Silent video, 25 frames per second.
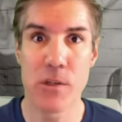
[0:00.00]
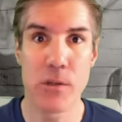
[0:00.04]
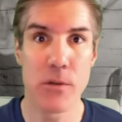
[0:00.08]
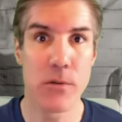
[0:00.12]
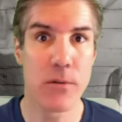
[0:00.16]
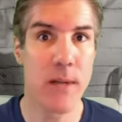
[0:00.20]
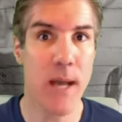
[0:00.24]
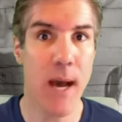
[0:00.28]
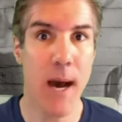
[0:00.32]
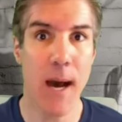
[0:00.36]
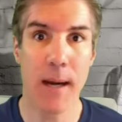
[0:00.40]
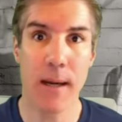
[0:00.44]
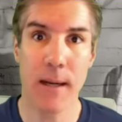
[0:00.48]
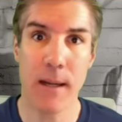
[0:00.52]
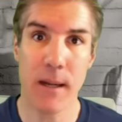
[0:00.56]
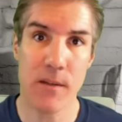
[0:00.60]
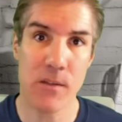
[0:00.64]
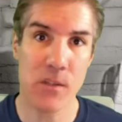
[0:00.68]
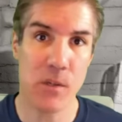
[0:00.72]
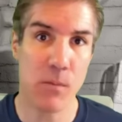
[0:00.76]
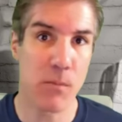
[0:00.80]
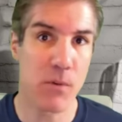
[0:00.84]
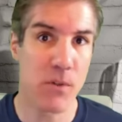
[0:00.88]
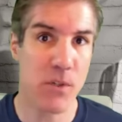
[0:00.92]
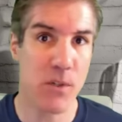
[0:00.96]
You got
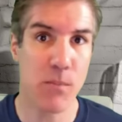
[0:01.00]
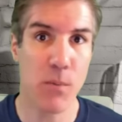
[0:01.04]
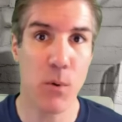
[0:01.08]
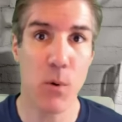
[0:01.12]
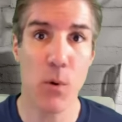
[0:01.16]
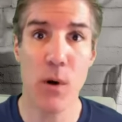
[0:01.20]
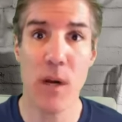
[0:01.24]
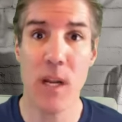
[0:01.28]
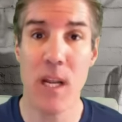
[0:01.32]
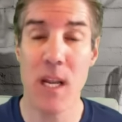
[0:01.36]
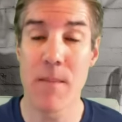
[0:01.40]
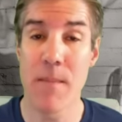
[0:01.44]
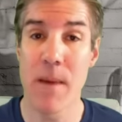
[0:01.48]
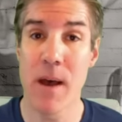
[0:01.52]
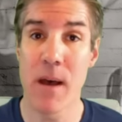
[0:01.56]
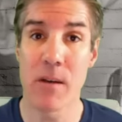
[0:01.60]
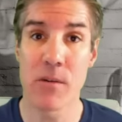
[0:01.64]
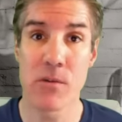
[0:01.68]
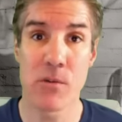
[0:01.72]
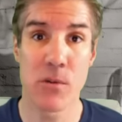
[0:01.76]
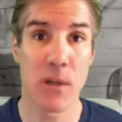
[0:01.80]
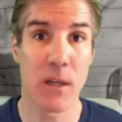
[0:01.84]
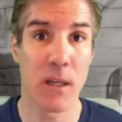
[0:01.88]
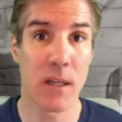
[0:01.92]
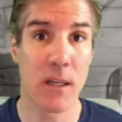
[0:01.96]
customer support
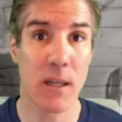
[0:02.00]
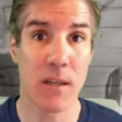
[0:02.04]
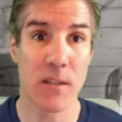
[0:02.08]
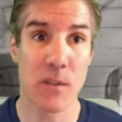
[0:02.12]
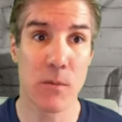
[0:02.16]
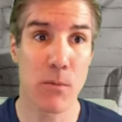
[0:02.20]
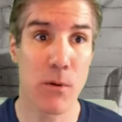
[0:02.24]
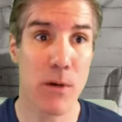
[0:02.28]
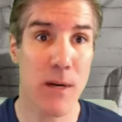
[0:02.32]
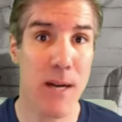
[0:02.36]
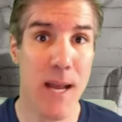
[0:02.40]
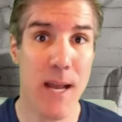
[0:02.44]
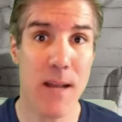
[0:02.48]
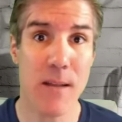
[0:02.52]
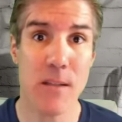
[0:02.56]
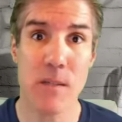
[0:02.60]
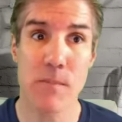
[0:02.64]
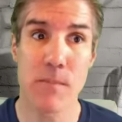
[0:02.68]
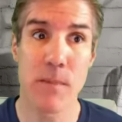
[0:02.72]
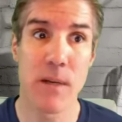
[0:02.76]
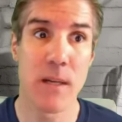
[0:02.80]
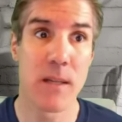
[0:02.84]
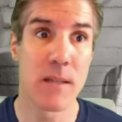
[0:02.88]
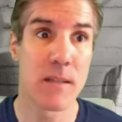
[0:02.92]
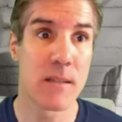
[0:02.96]
emails, you got customer
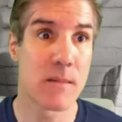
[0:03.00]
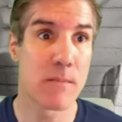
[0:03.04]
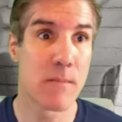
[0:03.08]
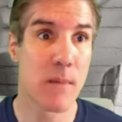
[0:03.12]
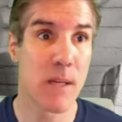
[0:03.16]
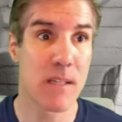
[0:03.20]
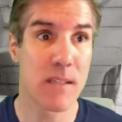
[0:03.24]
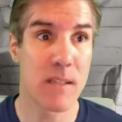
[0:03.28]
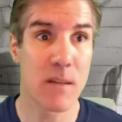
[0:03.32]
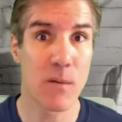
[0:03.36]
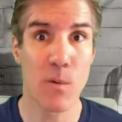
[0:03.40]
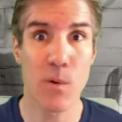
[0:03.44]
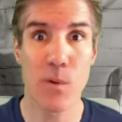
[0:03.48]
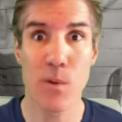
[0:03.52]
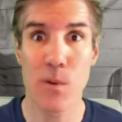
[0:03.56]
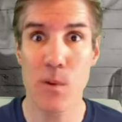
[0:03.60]
announcements mixed in with